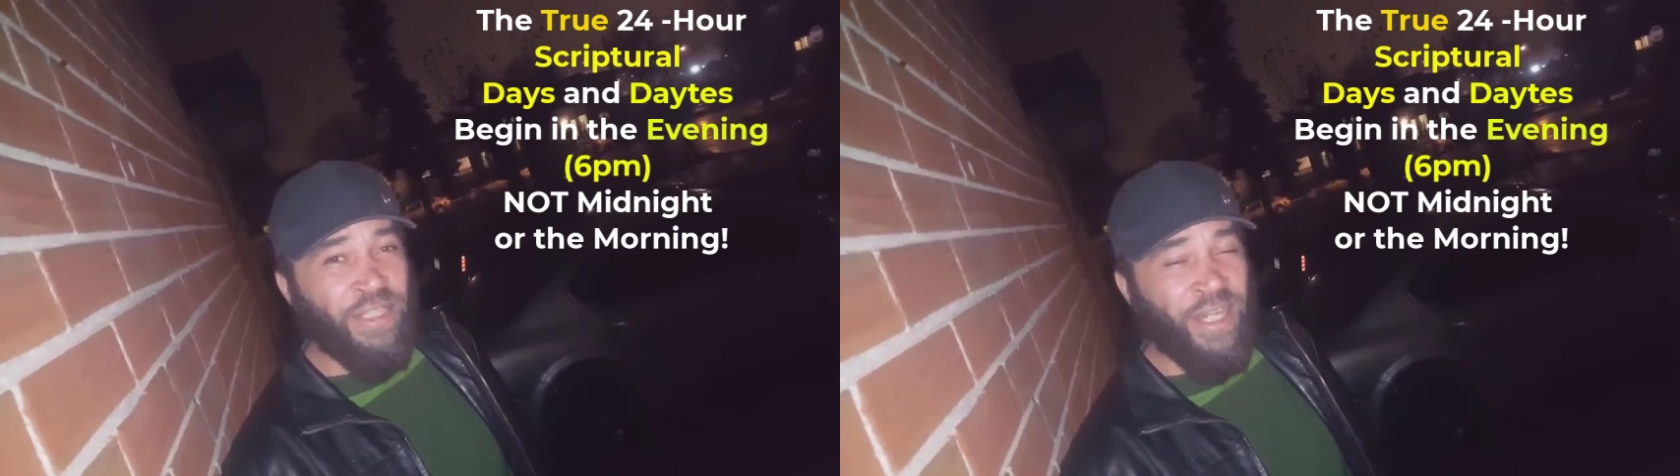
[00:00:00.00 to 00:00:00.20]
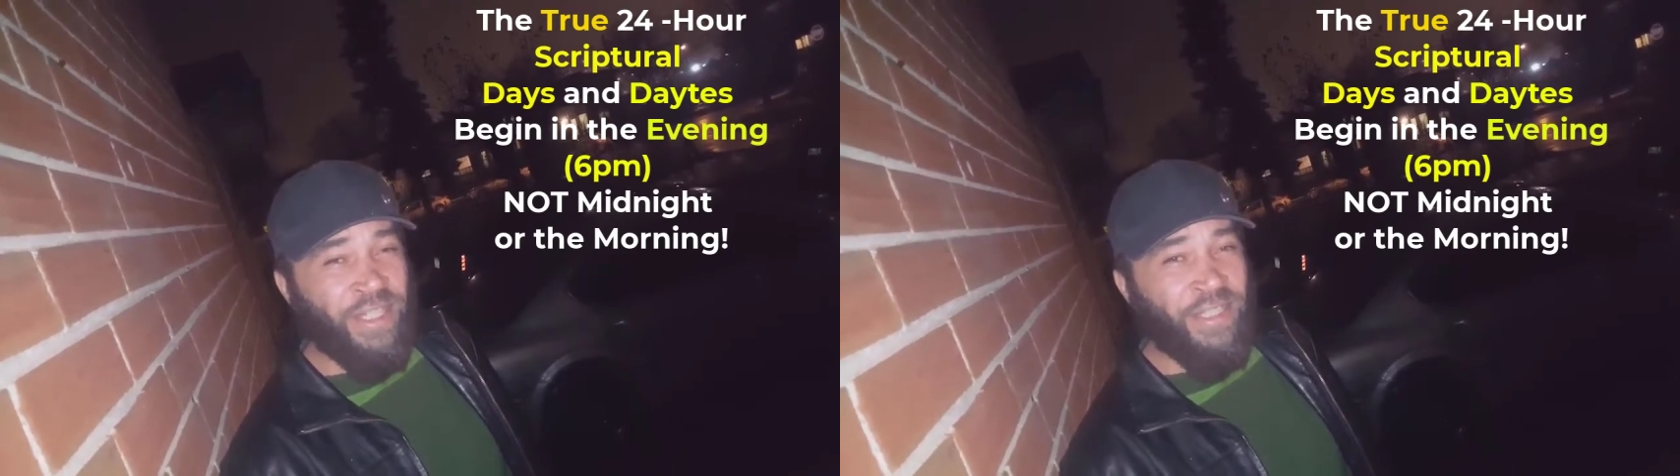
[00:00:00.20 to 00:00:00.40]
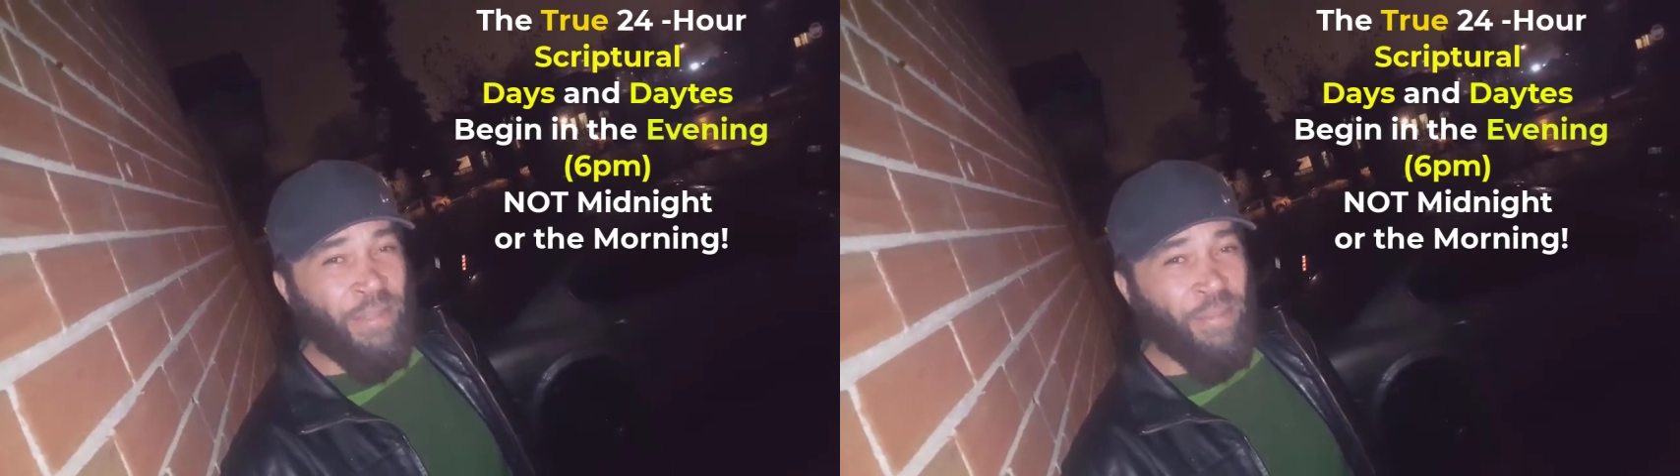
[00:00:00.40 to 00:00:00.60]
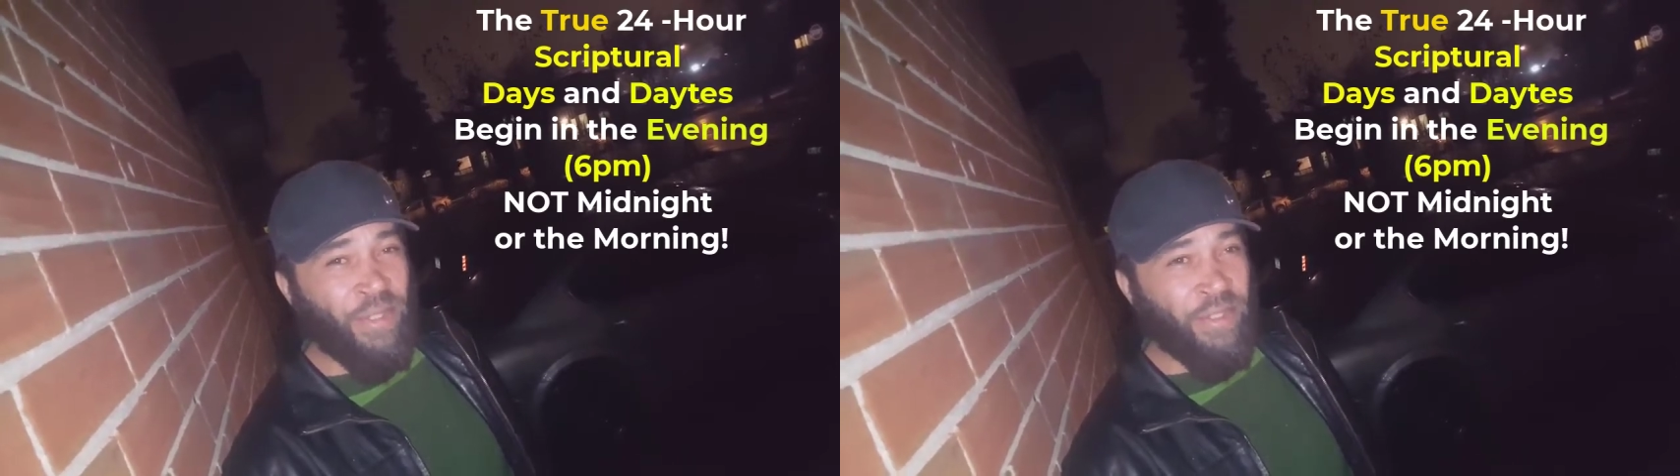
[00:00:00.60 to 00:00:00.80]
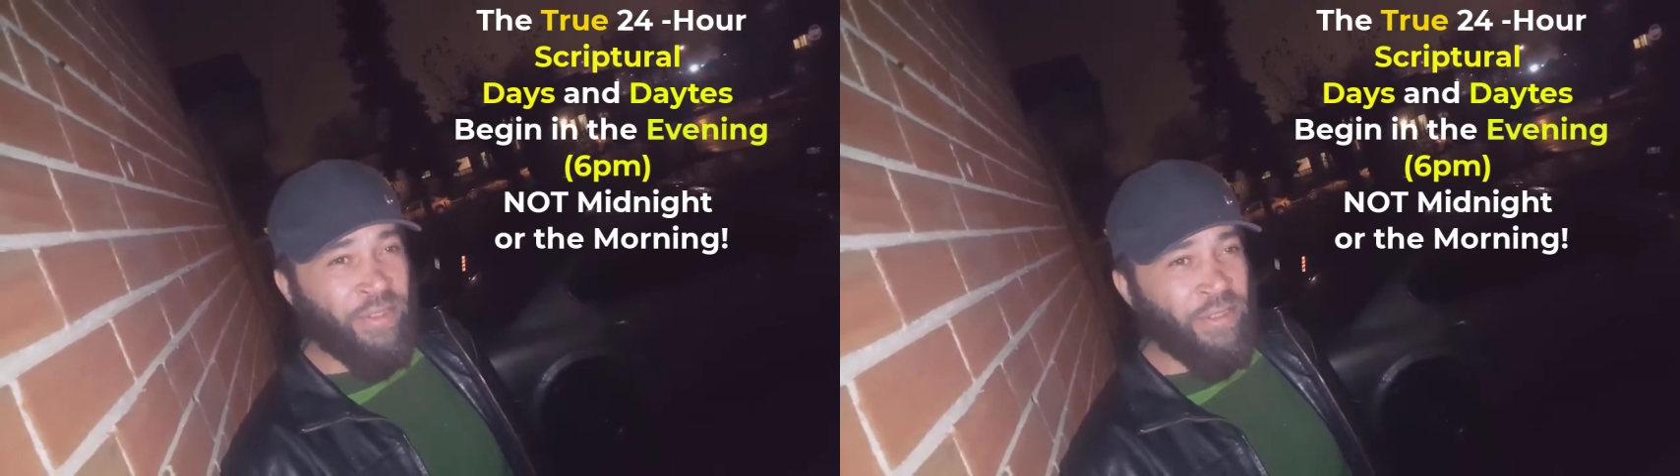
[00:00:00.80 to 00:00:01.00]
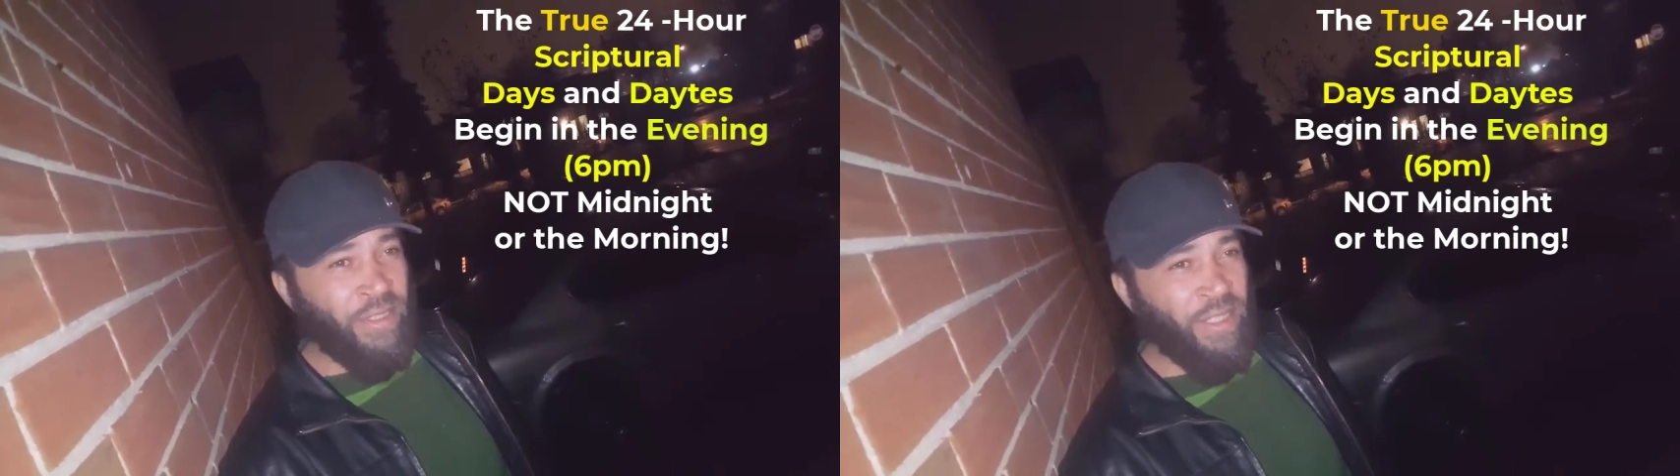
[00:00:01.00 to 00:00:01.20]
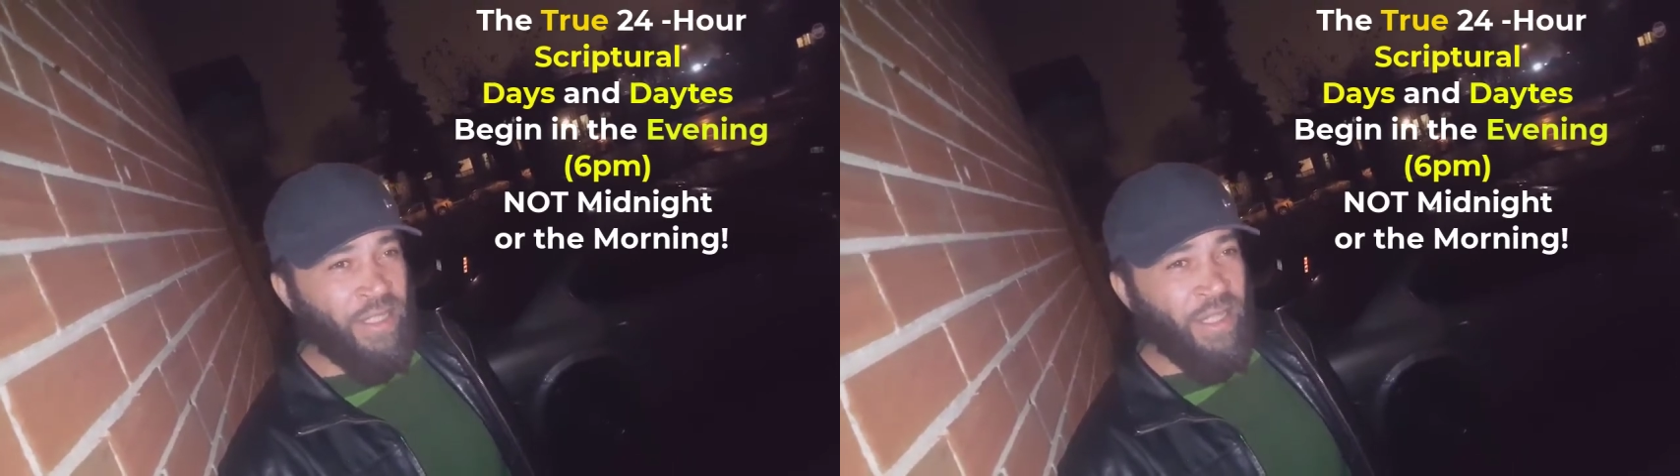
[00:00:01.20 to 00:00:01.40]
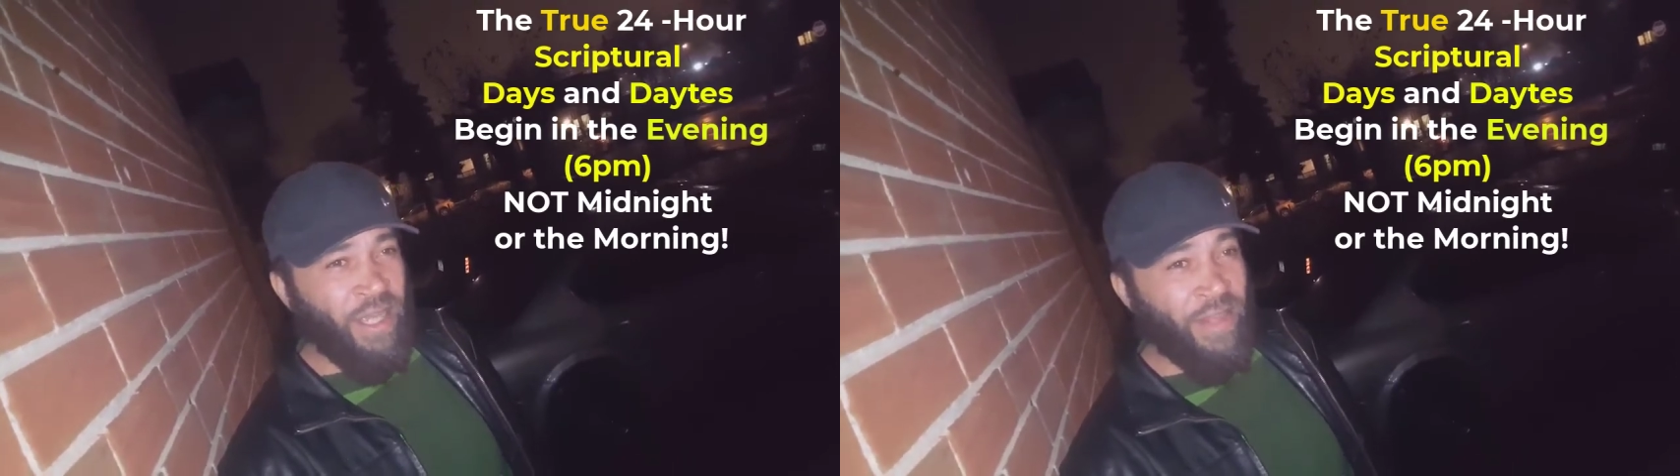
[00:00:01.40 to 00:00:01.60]
the nighttime period.
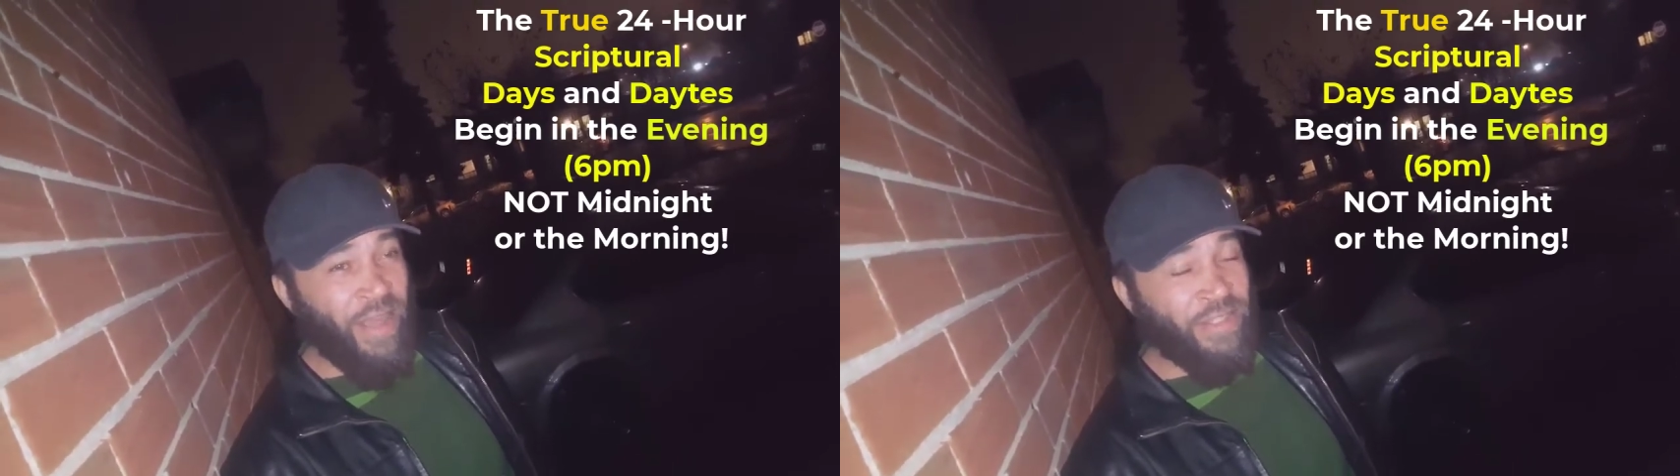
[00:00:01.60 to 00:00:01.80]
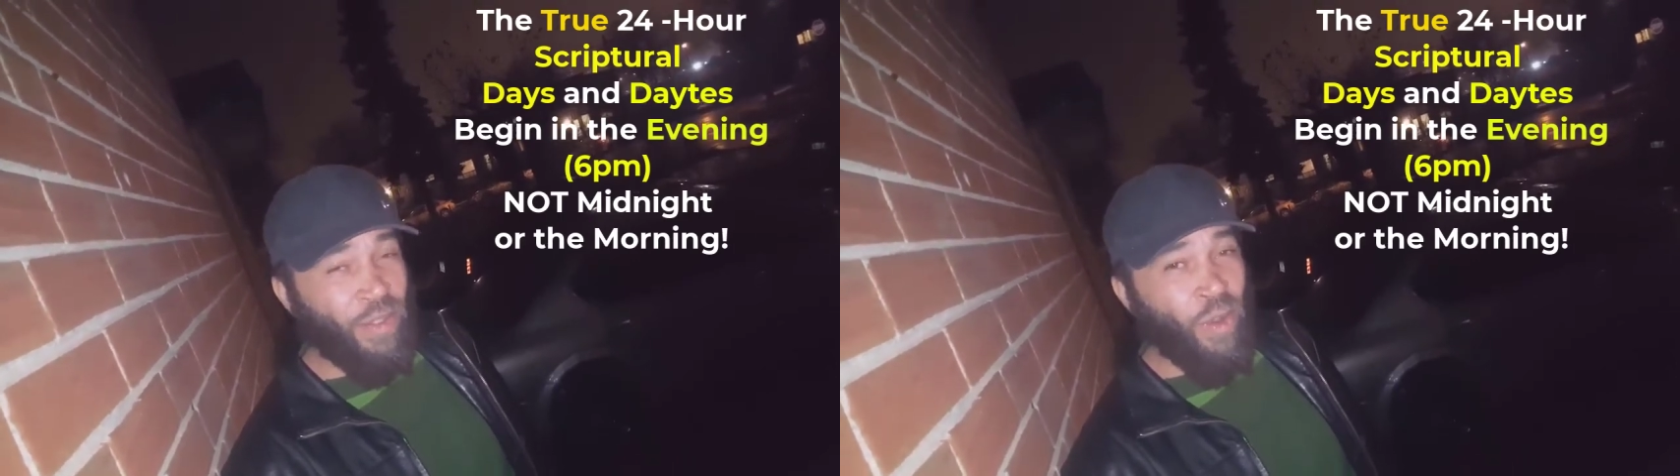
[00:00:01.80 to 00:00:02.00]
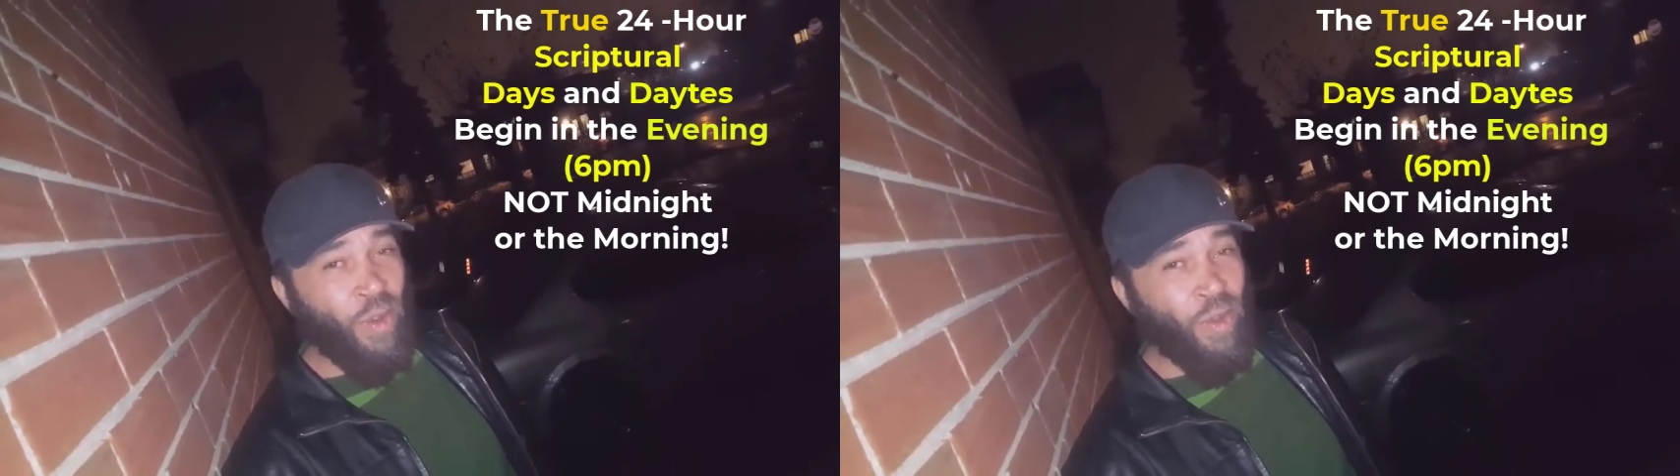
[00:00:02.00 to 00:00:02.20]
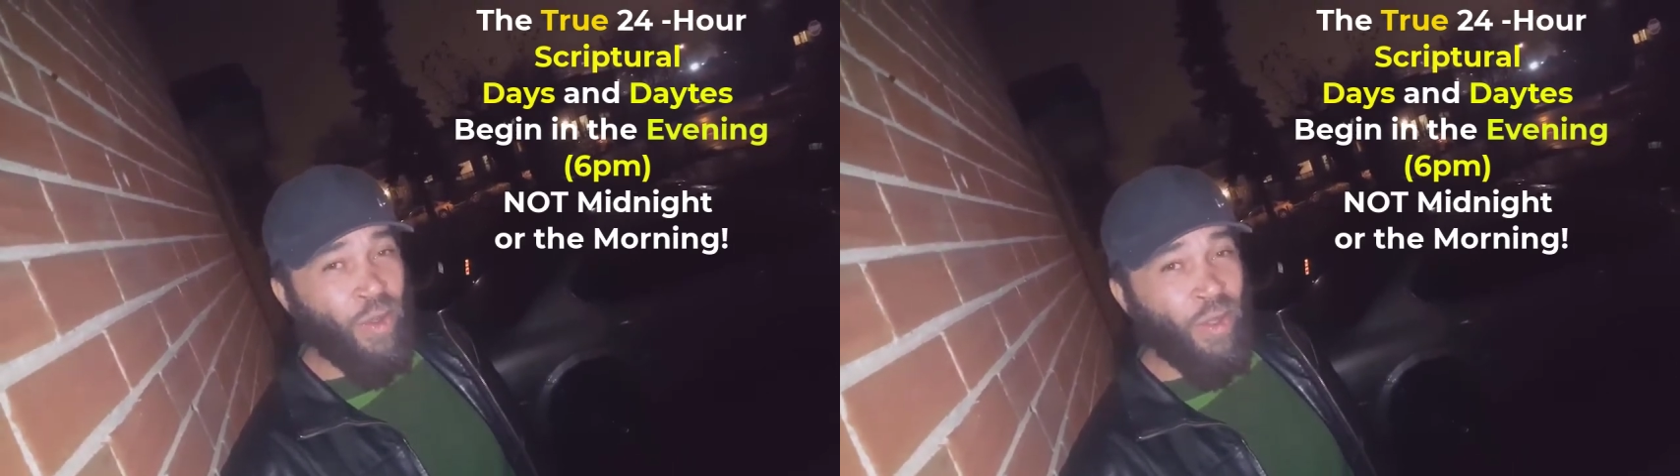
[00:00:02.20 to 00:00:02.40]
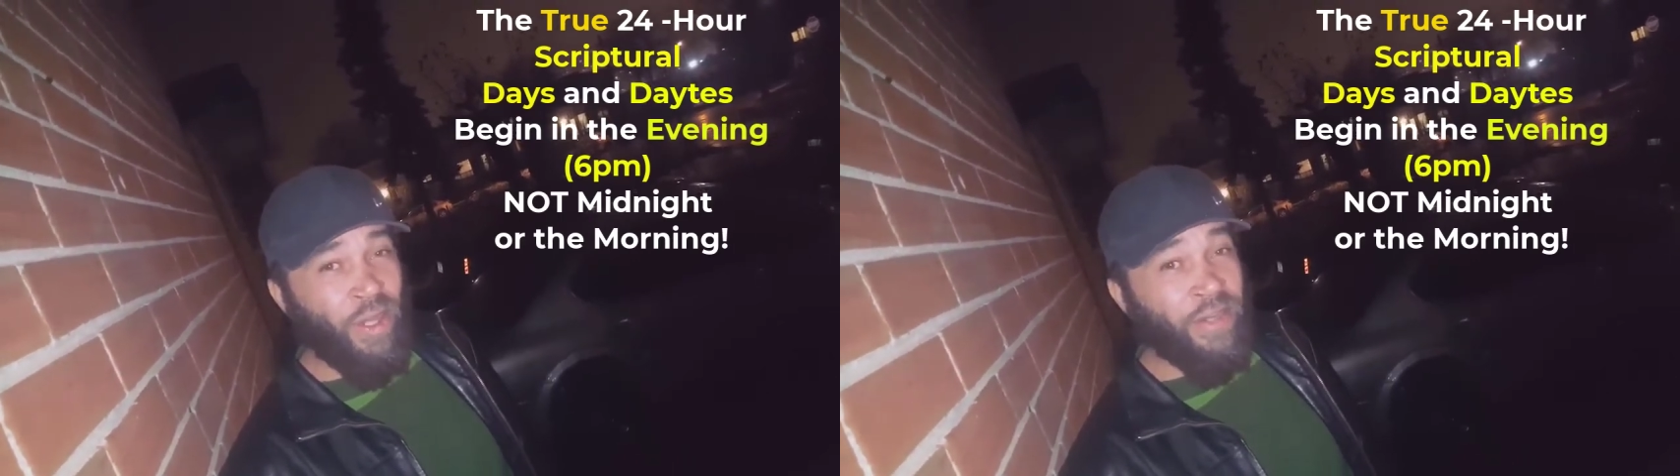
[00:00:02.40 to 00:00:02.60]
And that's a whole